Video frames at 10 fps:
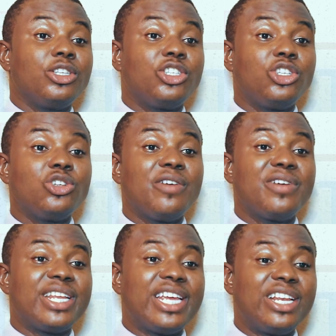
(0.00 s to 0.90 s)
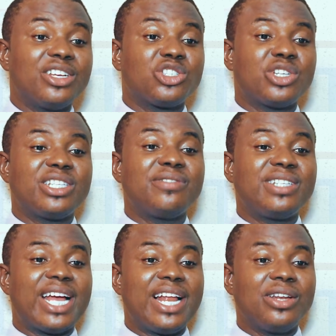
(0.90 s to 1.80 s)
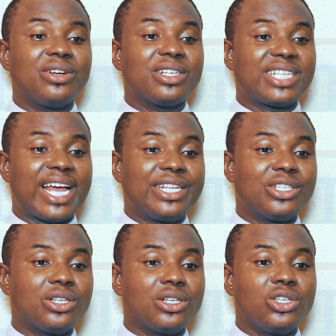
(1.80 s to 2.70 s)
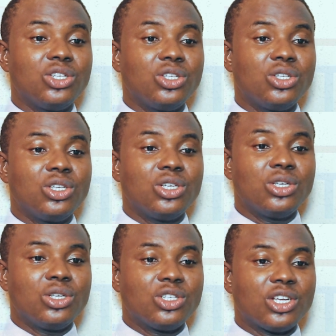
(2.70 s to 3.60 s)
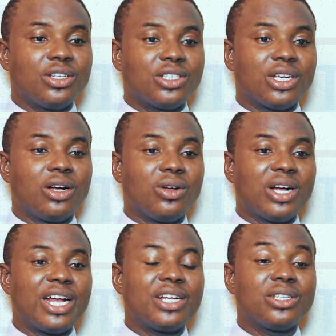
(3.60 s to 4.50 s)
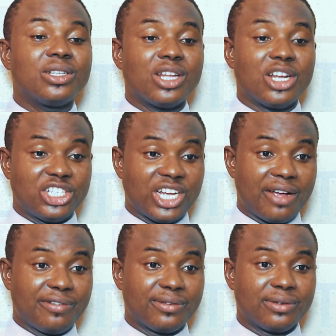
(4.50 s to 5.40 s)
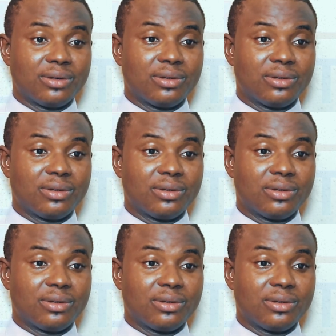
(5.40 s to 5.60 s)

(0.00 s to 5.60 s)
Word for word: Do you have an illustrative dialogue titled Chantal and the Chef?